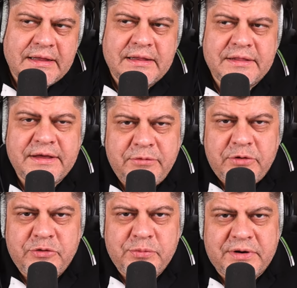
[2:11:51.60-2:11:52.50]
there
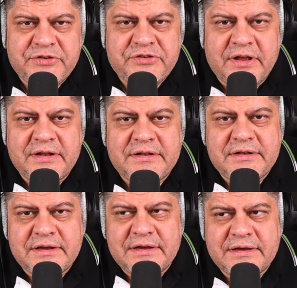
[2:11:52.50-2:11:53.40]
were rumors
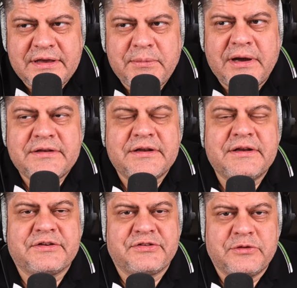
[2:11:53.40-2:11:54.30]
that uh, he might
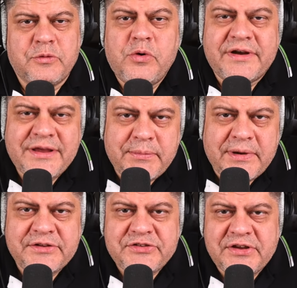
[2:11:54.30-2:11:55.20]
annex it, or he
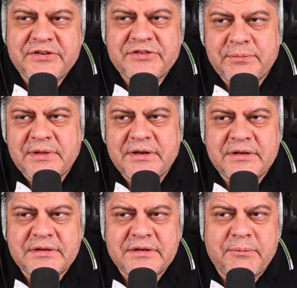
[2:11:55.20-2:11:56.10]
might say
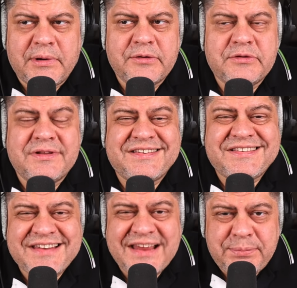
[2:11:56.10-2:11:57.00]
something about
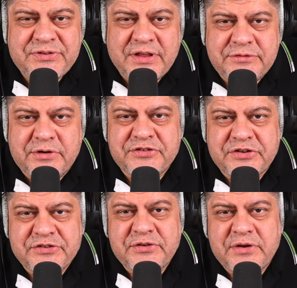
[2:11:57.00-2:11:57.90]
steps that
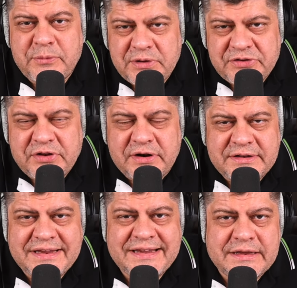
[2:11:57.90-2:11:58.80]
Russia start will
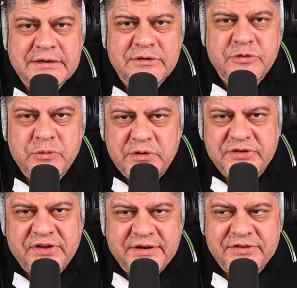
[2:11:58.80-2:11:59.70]
start taking
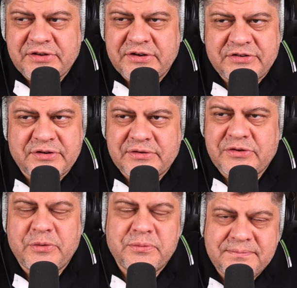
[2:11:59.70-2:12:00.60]
towards annexation.
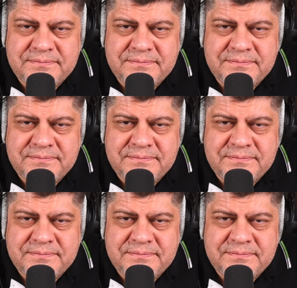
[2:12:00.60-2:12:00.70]
So,